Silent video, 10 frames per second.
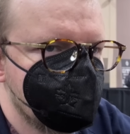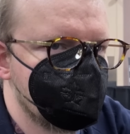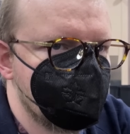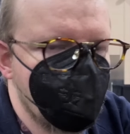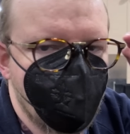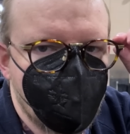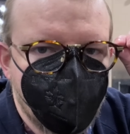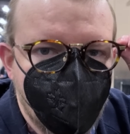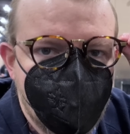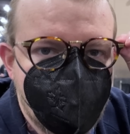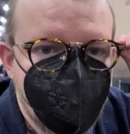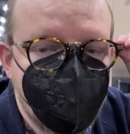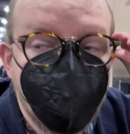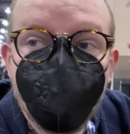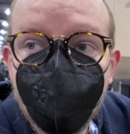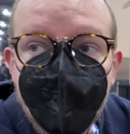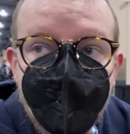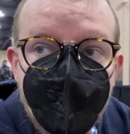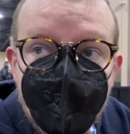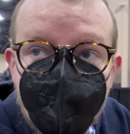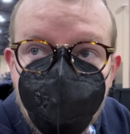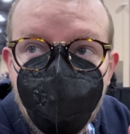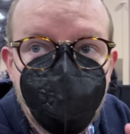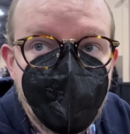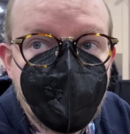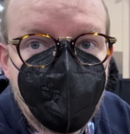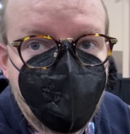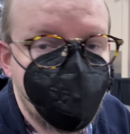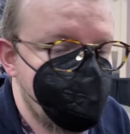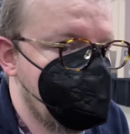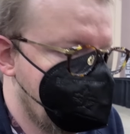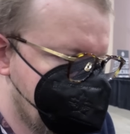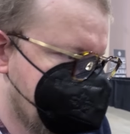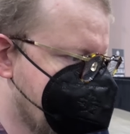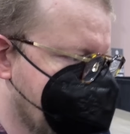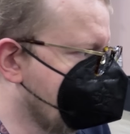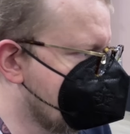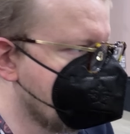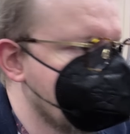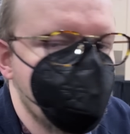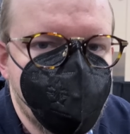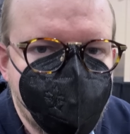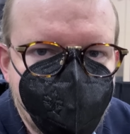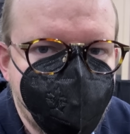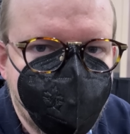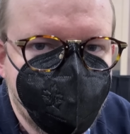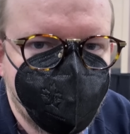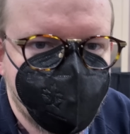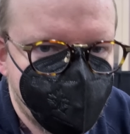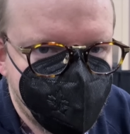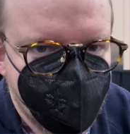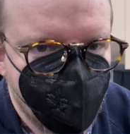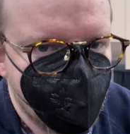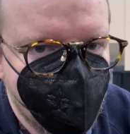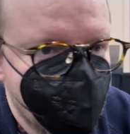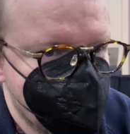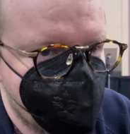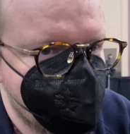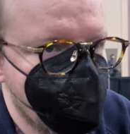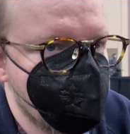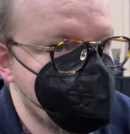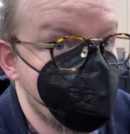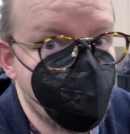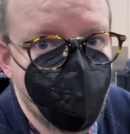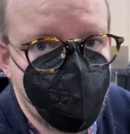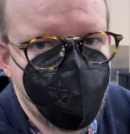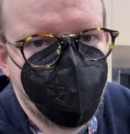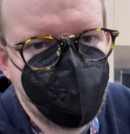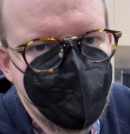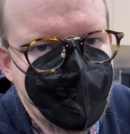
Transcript: It'd be better if I could see the camera. Two, uh, yeah, I should definitely should have been using this already because the sound is so much better.